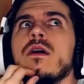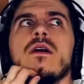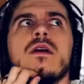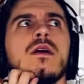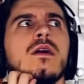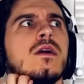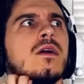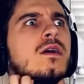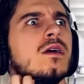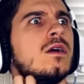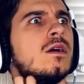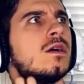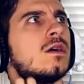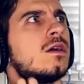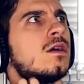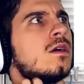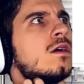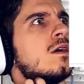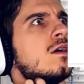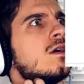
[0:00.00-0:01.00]
Poarch's new
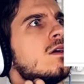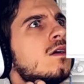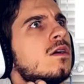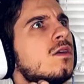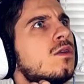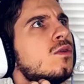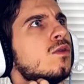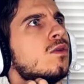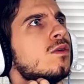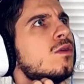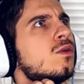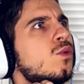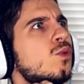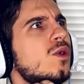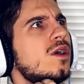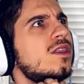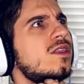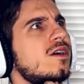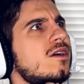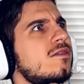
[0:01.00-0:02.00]
song.
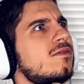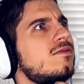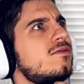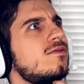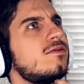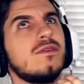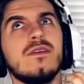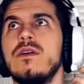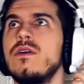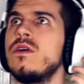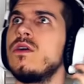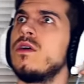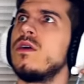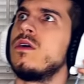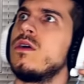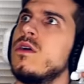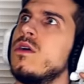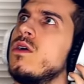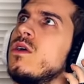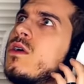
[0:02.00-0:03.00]
What the? You should
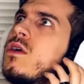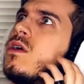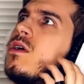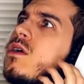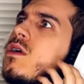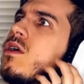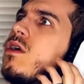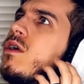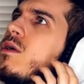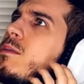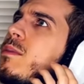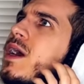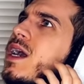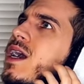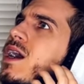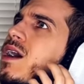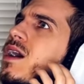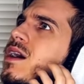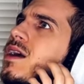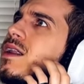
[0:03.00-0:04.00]
react to Bella Poarch's oh new
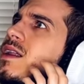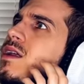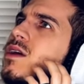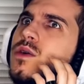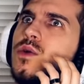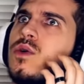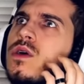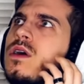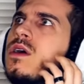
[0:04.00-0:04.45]
God. song.